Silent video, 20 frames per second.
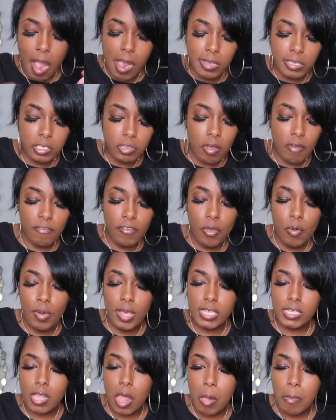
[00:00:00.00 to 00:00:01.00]
So a few
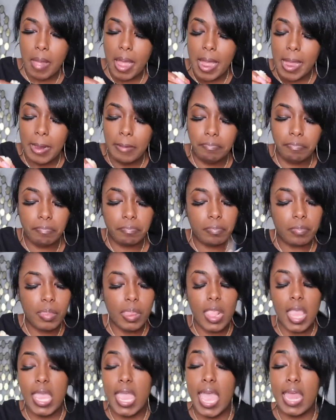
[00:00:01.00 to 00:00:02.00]
weeks go by.
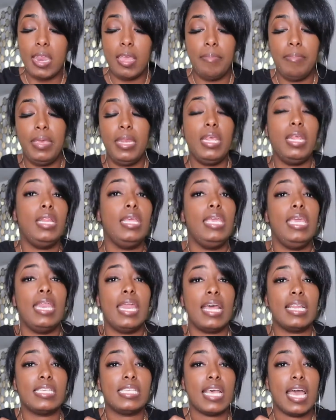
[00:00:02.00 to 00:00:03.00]
He had to immediately get
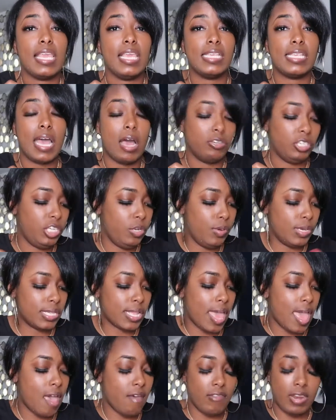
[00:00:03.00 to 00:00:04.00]
out of Sonya's house. She
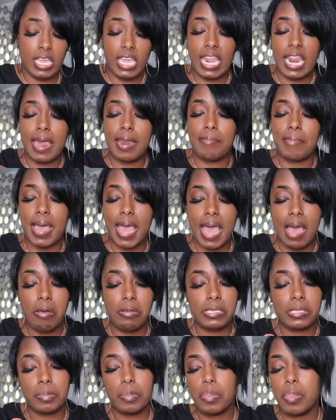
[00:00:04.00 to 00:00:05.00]
wasn't having it. Get out of my
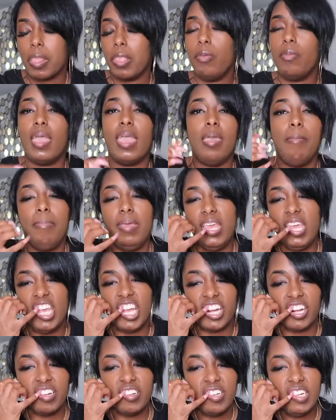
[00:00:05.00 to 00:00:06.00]
house. You can't be
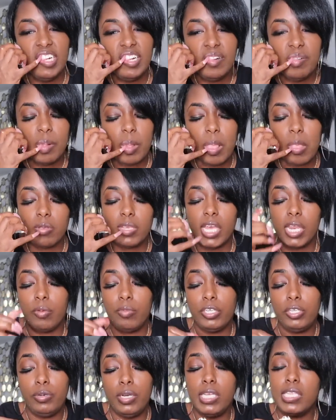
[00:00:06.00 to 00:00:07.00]
here. No telling
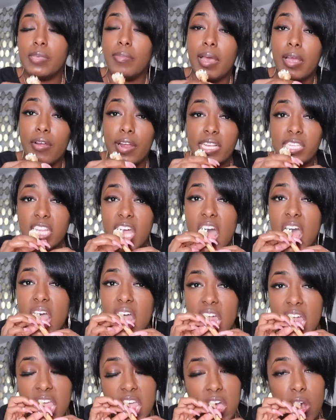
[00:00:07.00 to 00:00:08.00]
what you did to my grandson,
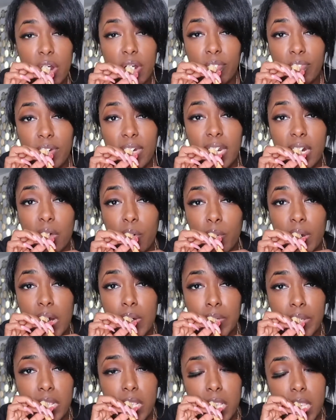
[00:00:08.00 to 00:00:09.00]
or if you did on
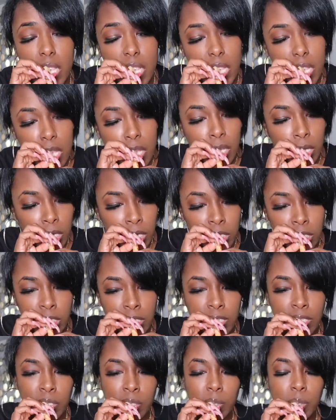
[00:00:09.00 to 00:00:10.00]
purpose.
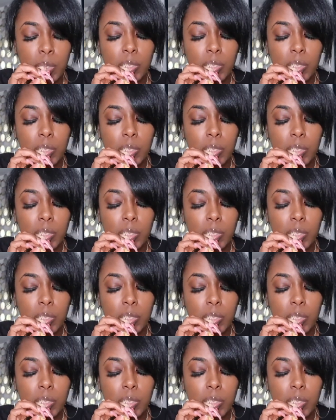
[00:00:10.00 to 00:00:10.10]
So